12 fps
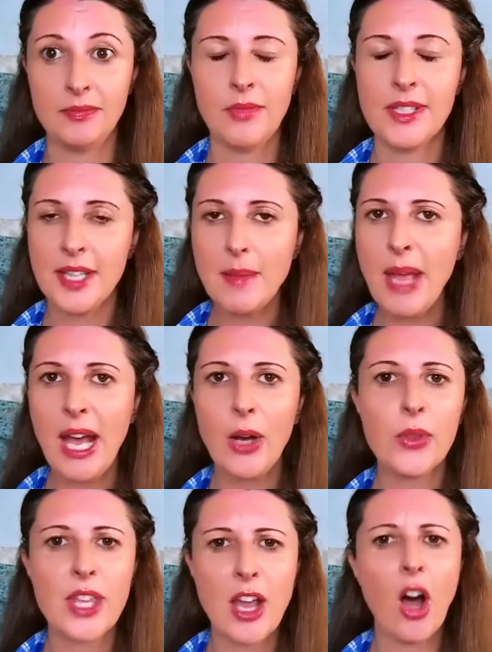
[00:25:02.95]
Somehow,
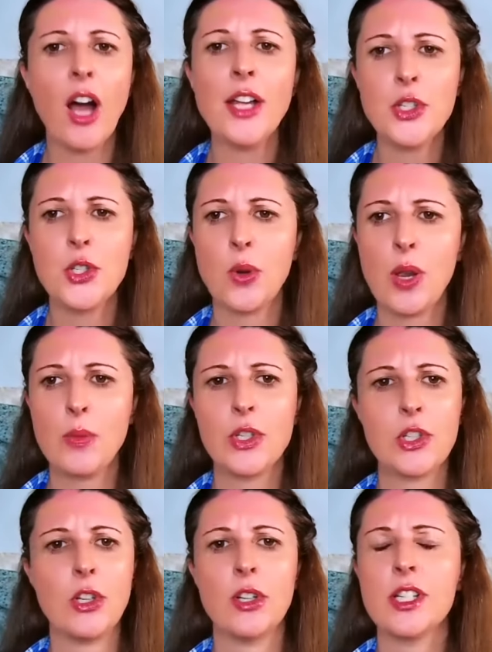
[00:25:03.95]
the Oz story was
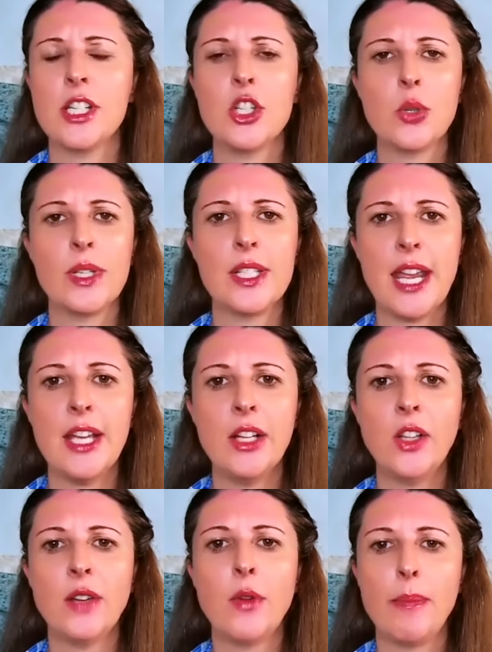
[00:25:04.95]
turned into a tale
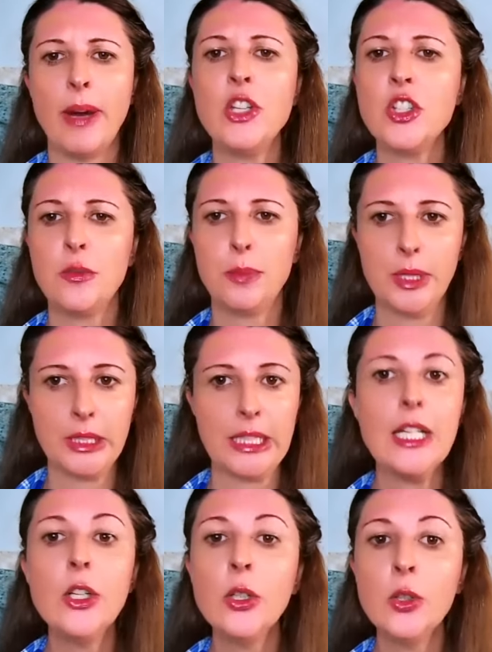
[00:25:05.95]
of a bunch of
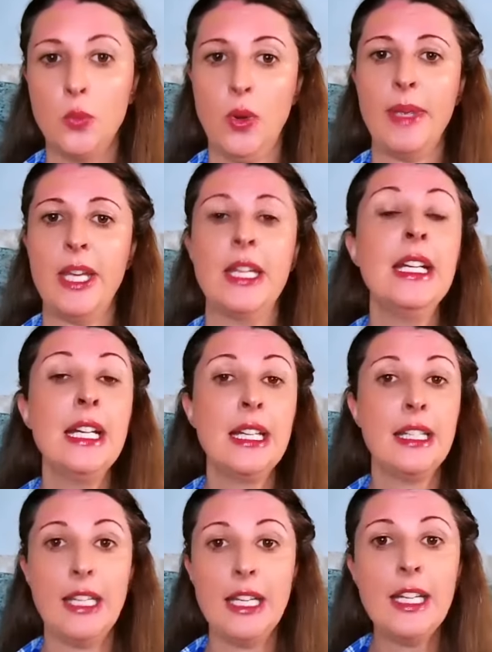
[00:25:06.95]
beleaguered women
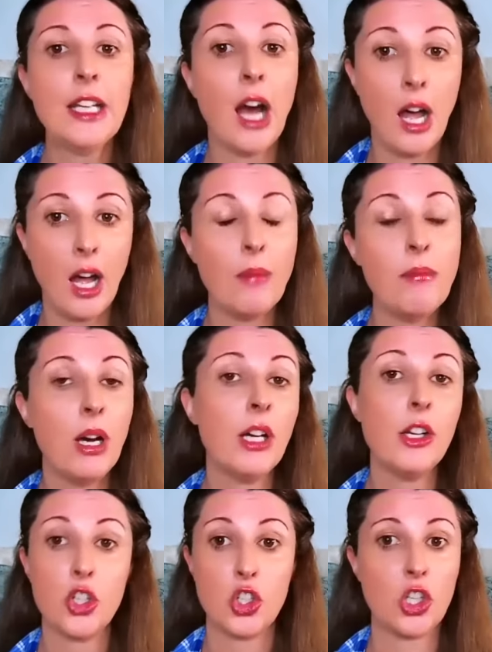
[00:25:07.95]
needing a
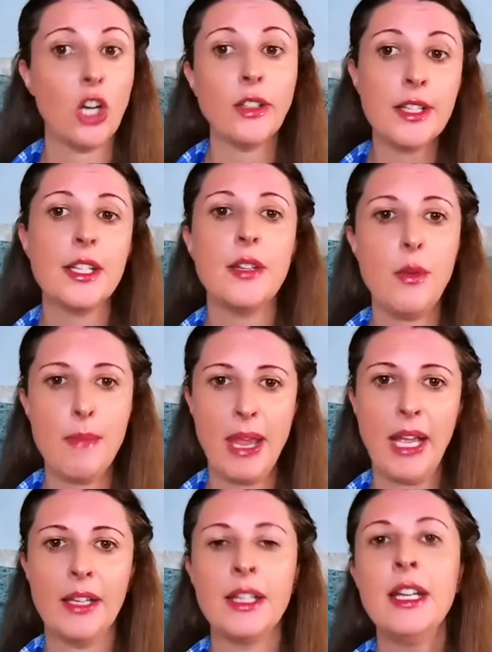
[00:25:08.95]
humbug charlatan of a
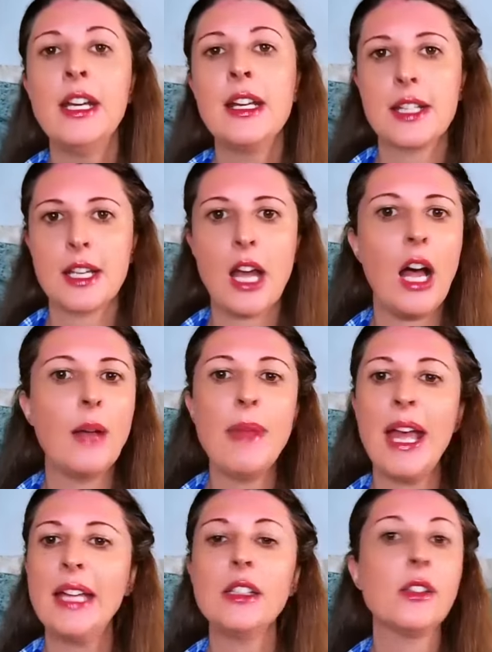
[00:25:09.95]
man to come
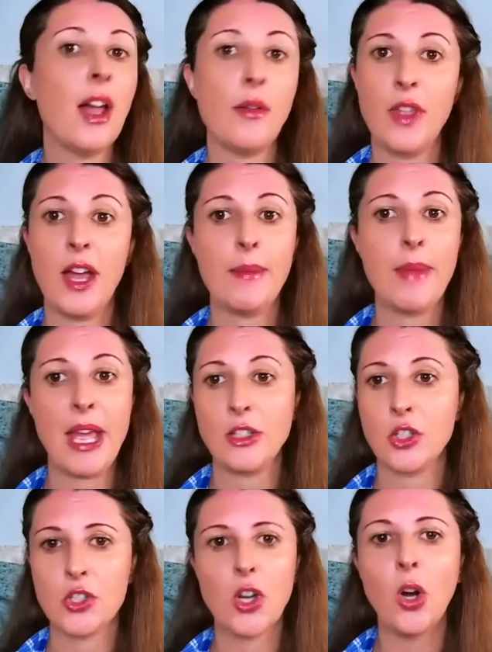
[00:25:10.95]
and love them and
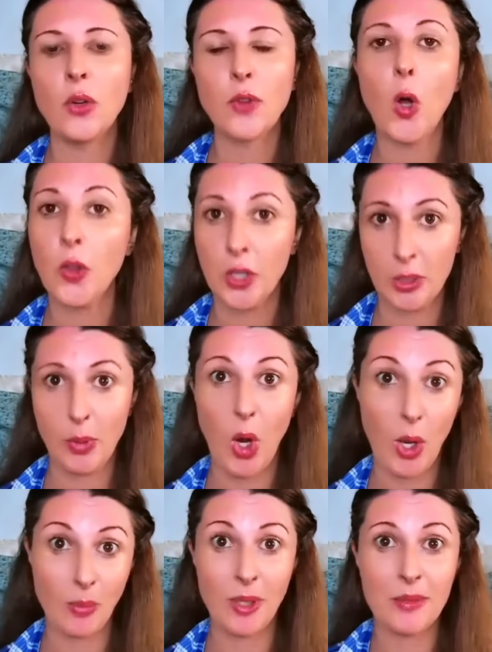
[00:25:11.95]
solve all their
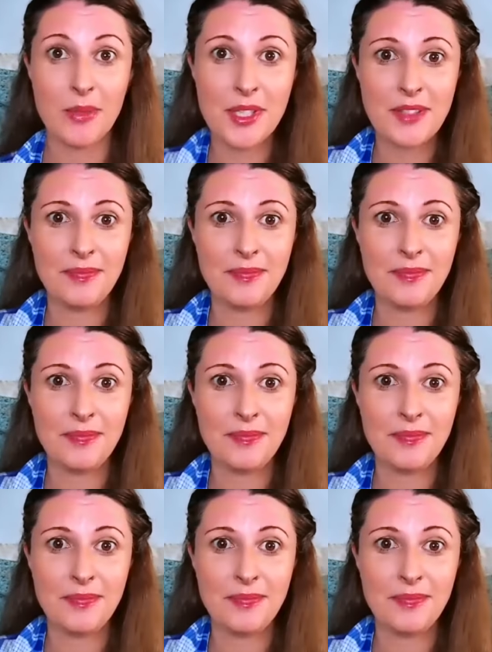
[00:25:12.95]
problems.